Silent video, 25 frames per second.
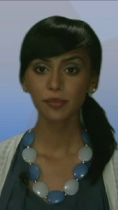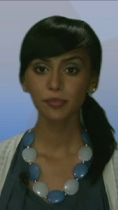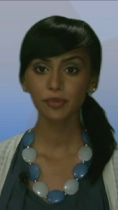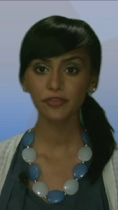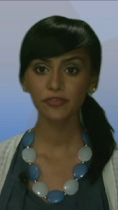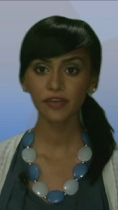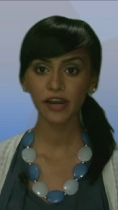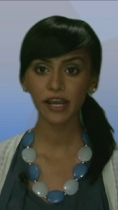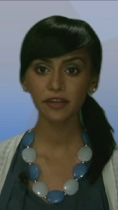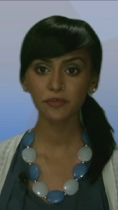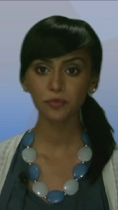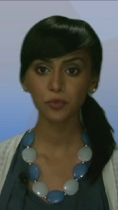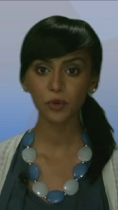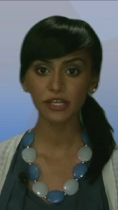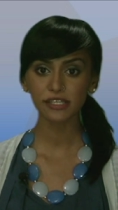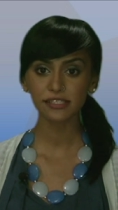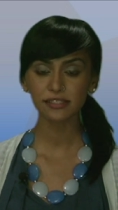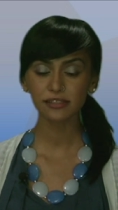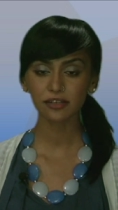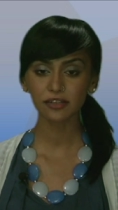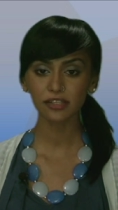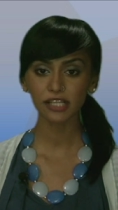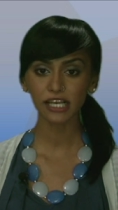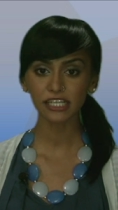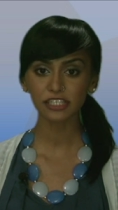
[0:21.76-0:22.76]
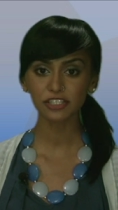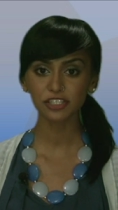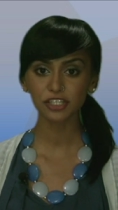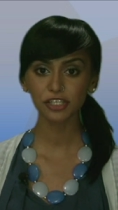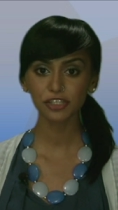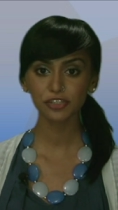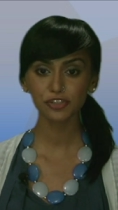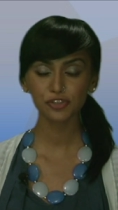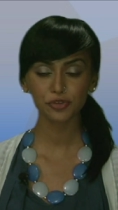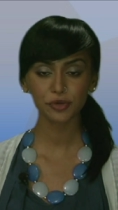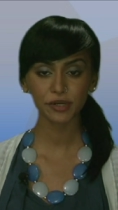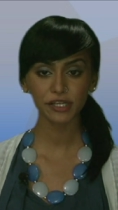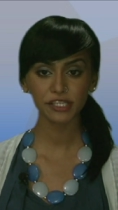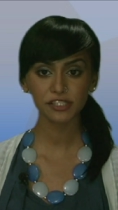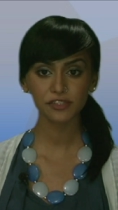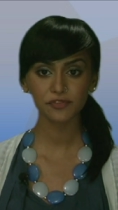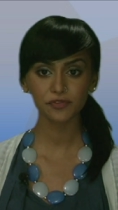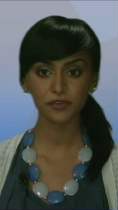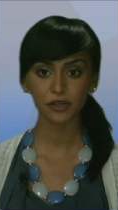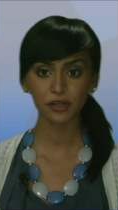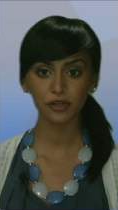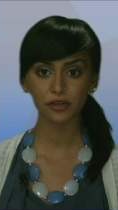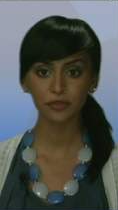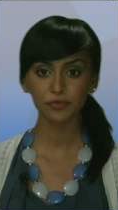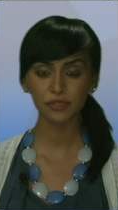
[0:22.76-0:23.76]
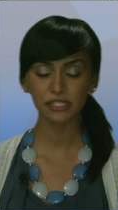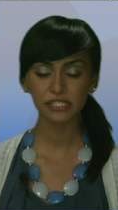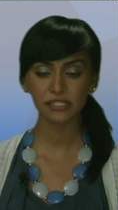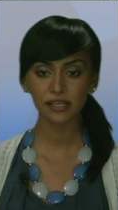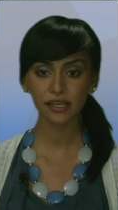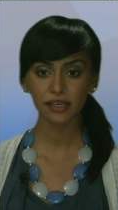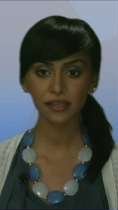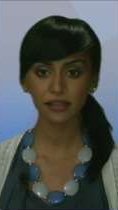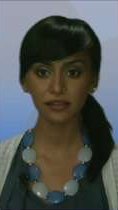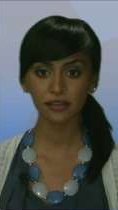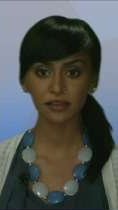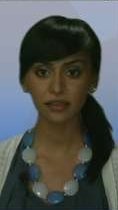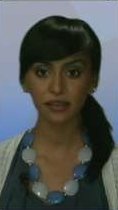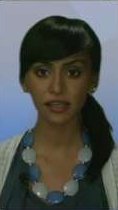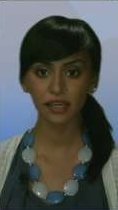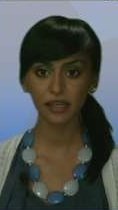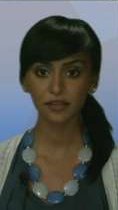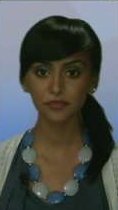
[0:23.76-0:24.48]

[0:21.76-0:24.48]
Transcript: provide waste collection, transfer, recycling,